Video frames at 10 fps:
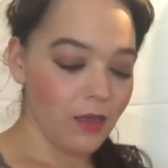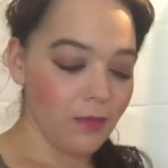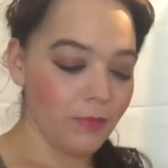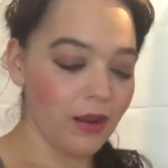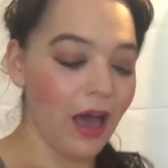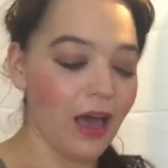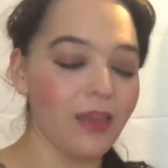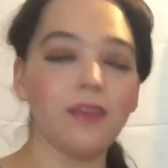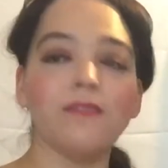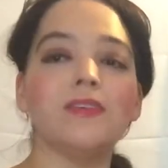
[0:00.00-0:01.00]
But I,
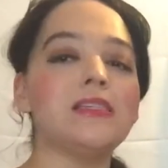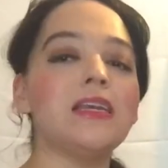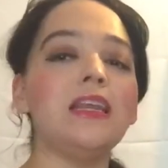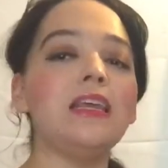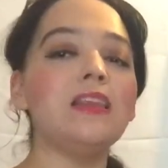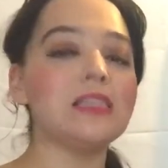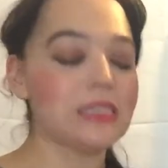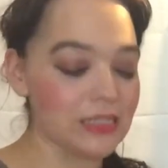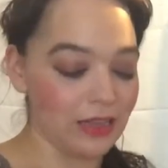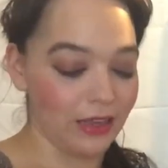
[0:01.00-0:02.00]
Vizzini the
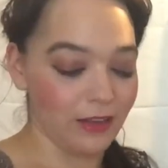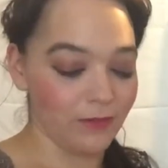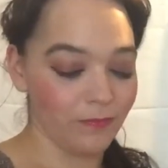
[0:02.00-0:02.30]
Sicilian,